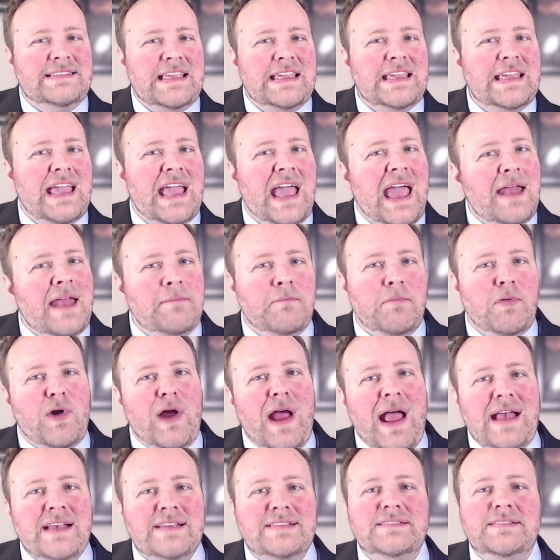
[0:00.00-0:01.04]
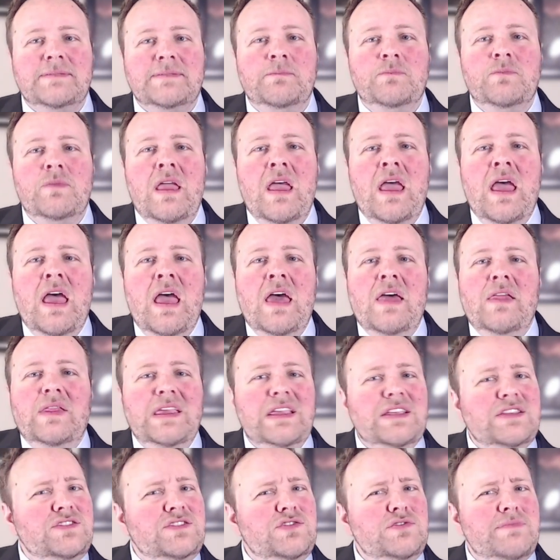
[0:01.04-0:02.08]
zinc and brass.
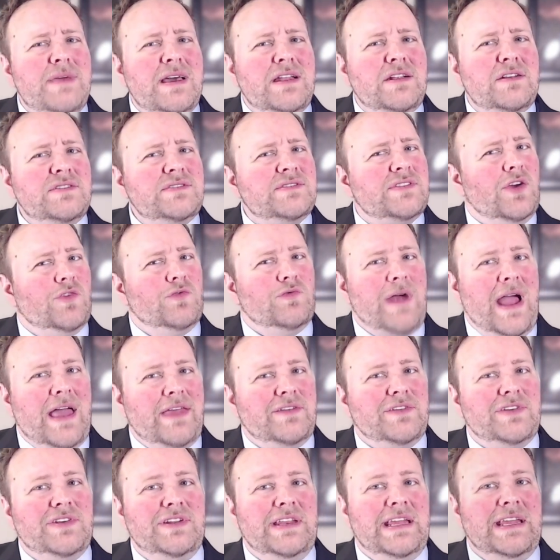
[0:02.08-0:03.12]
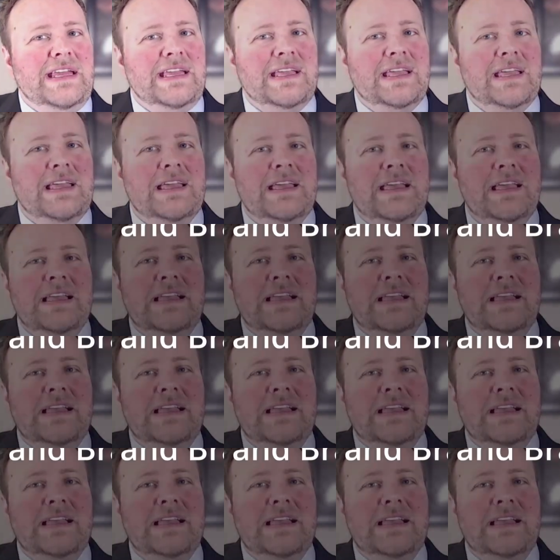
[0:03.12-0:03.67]
These 2 metals are rather unique.